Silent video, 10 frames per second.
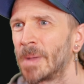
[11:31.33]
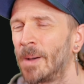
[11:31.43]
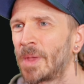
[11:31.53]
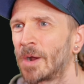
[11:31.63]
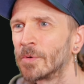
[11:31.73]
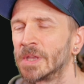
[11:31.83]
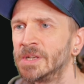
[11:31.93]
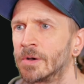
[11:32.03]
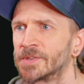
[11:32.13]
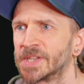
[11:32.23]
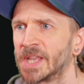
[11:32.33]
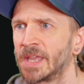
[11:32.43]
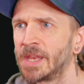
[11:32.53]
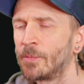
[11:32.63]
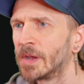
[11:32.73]
I'm not really
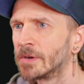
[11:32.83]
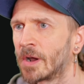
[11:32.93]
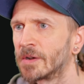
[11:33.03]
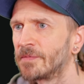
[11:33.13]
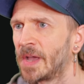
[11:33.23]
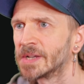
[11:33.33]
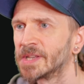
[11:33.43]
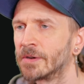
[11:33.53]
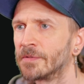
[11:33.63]
noticing any weird artifacts on her